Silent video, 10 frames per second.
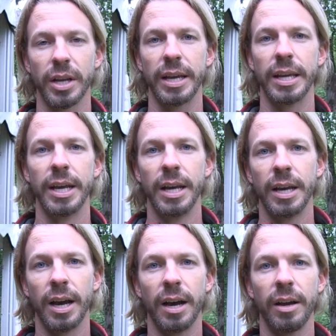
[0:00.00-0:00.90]
Day
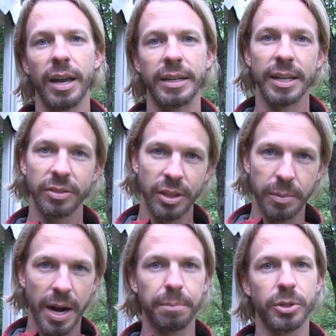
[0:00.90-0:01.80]
uh, and get
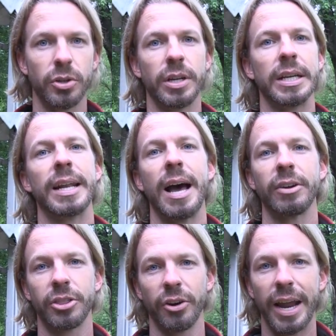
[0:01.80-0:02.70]
them an opportunity to get out
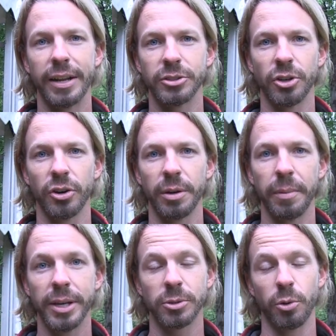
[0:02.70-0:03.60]
and get their hands dirty and
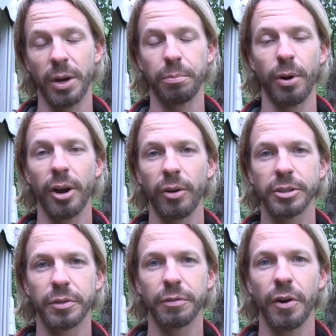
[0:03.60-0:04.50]
make some great
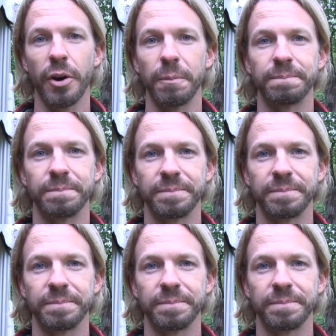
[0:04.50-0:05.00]
progress for the farm.